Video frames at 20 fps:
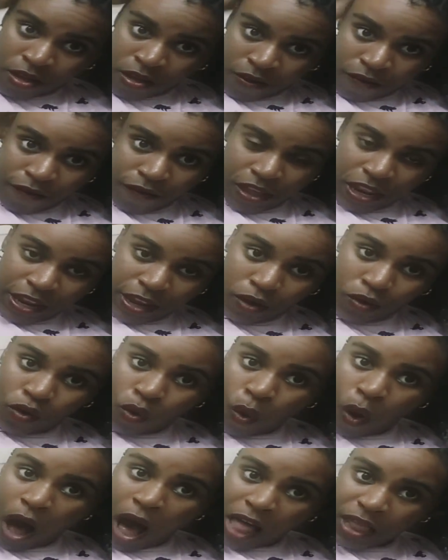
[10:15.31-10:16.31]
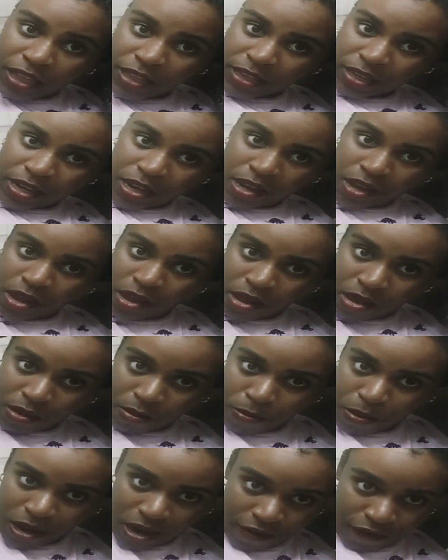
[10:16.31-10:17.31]
video quality,
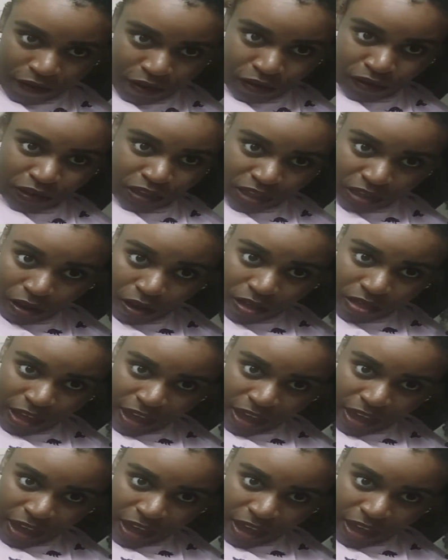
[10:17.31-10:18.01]
but if you saw the